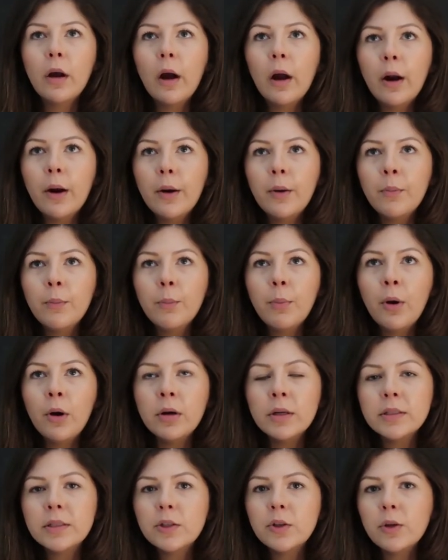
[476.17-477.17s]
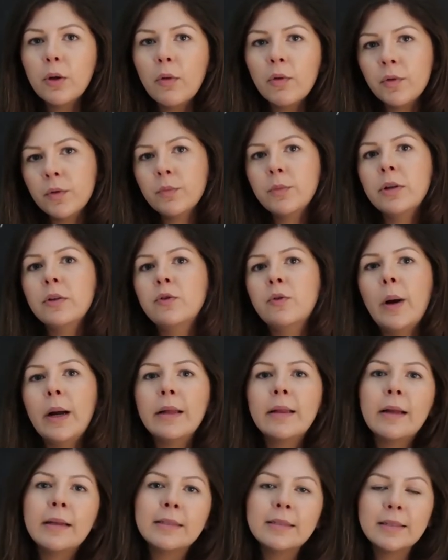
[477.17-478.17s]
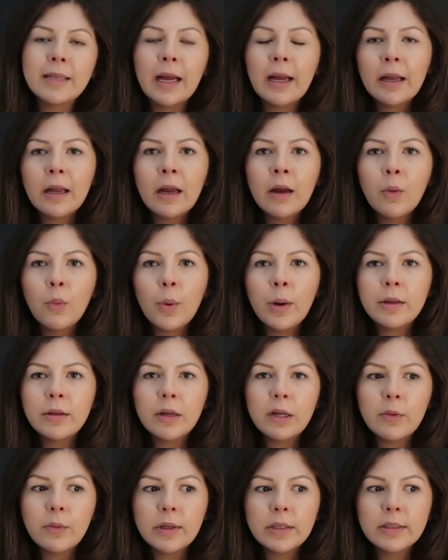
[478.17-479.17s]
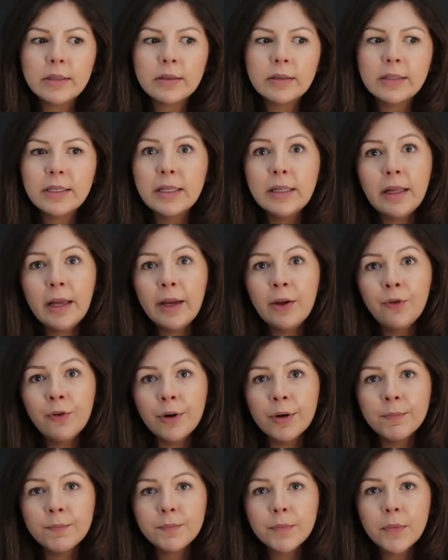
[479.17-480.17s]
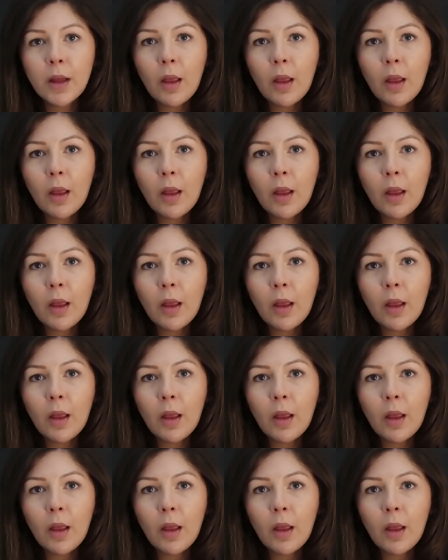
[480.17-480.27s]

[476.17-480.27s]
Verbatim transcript: her books you know from the Twilight Saga when I was a teenager